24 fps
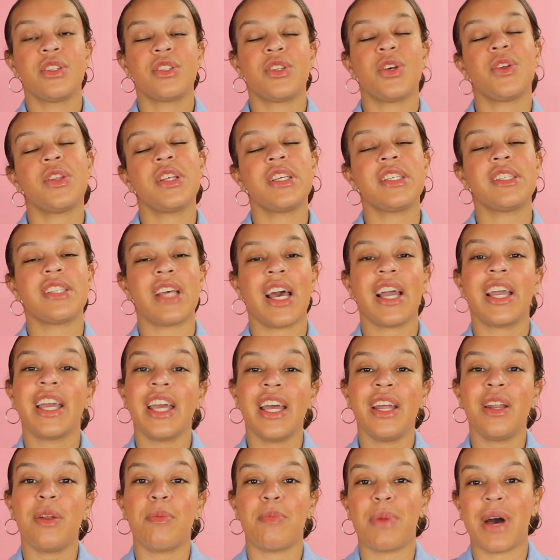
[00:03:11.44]
So, the
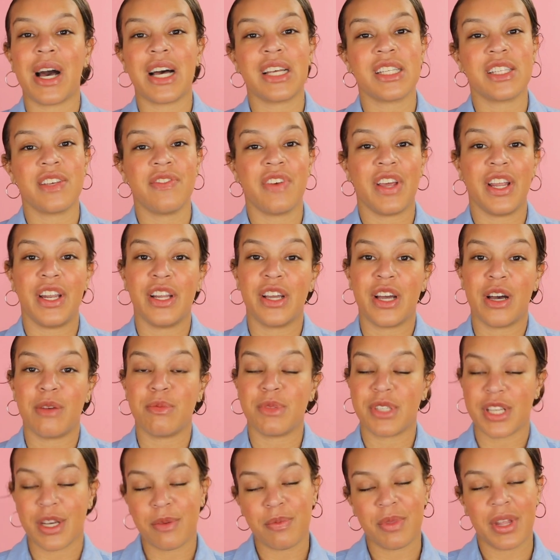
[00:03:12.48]
second passive
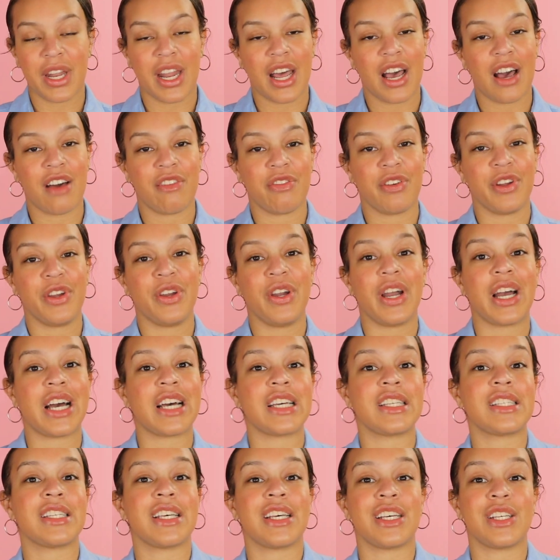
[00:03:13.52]
income tip that I have for you
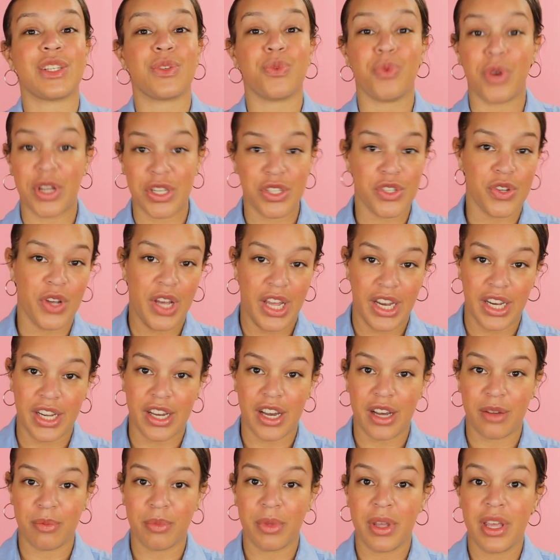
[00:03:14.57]
guys is rental
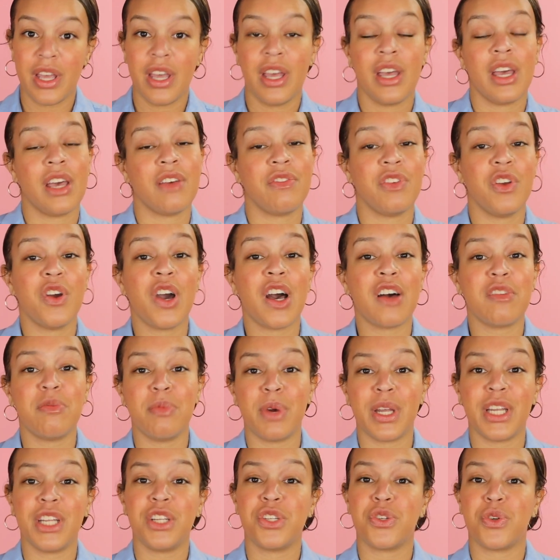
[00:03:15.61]
income. If you
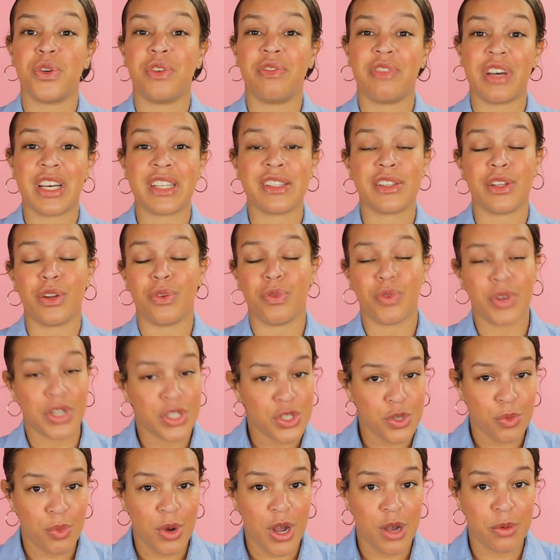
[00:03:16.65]
have money to invest in a
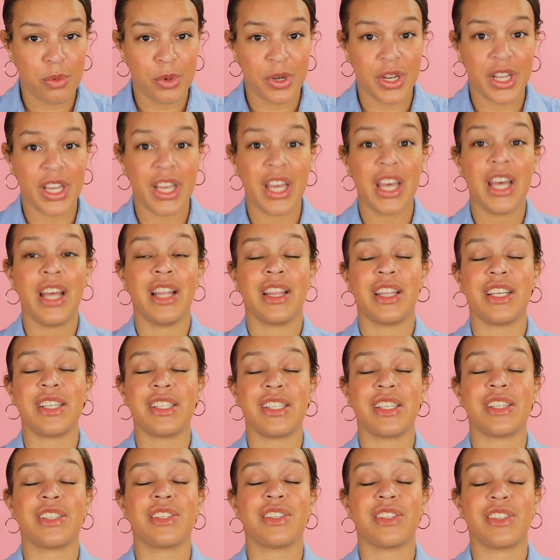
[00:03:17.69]
rental property,
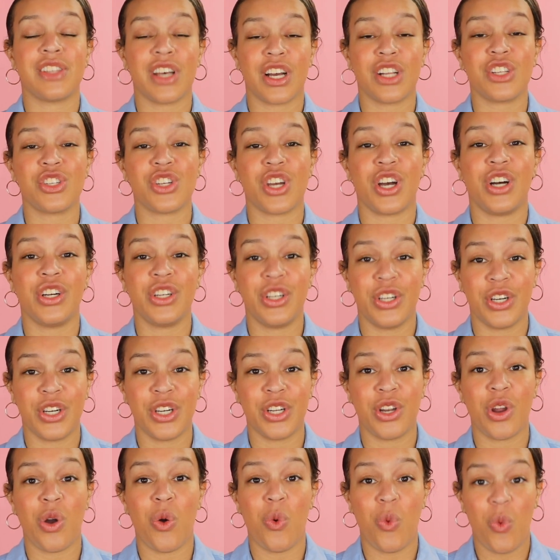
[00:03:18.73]
this is such a
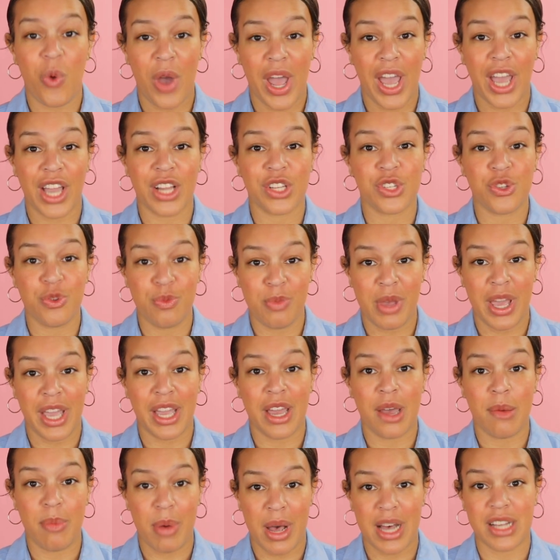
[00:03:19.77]
good way to
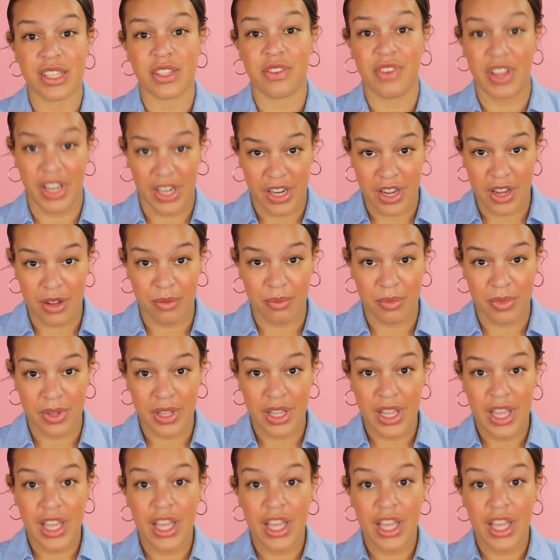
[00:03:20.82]
make a passive income.